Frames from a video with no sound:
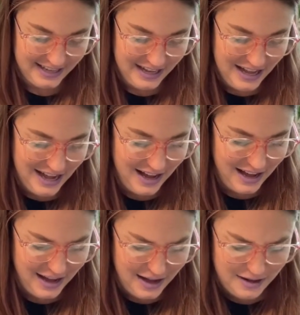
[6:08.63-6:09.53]

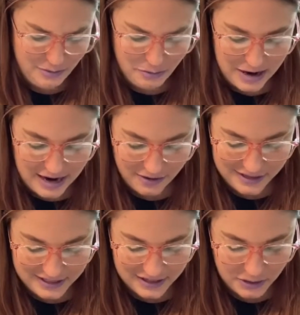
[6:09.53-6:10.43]
Oh, wow,
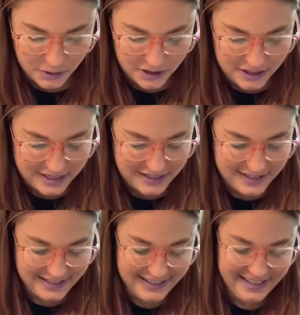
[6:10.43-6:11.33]
this is
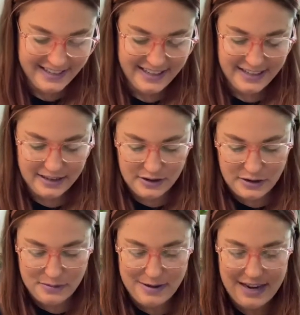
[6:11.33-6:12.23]
gorgeous. Oh my